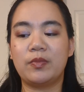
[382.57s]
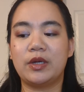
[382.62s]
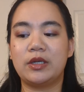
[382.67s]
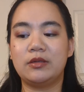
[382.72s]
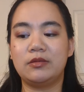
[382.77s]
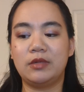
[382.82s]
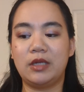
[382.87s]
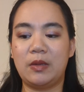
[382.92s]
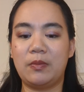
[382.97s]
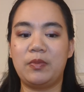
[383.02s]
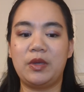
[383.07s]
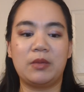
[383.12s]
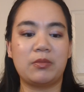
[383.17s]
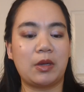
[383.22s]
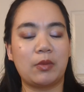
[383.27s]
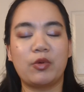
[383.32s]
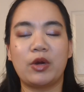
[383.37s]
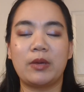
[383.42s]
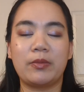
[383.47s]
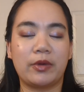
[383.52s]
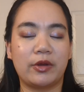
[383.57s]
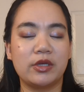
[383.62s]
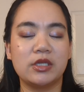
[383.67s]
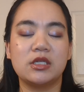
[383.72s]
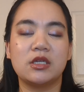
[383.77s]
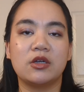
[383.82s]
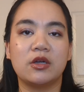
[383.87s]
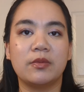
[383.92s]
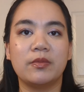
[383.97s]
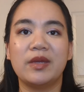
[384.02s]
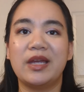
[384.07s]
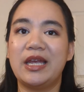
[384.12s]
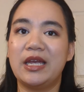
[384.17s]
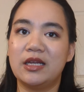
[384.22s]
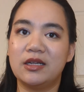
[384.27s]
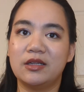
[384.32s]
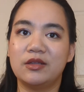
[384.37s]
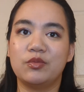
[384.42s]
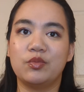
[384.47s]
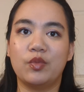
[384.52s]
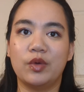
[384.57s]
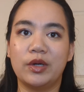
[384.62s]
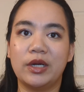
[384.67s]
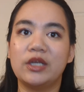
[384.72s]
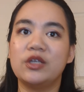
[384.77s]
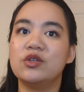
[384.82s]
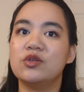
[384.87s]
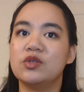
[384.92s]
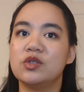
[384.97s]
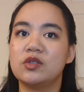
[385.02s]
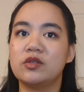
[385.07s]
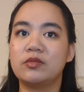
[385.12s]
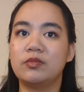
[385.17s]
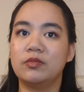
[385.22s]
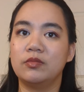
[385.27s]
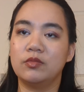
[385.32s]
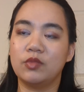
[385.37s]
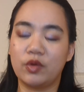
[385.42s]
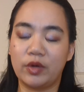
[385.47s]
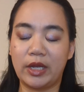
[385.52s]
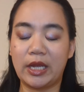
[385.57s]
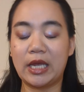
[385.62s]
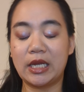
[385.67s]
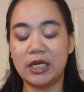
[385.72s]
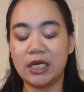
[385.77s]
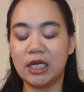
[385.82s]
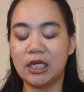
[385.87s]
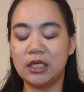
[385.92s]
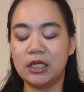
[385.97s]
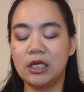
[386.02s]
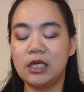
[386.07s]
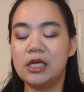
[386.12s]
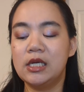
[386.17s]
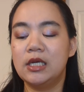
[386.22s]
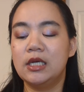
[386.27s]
but it being my primary serum and one I used morning and night,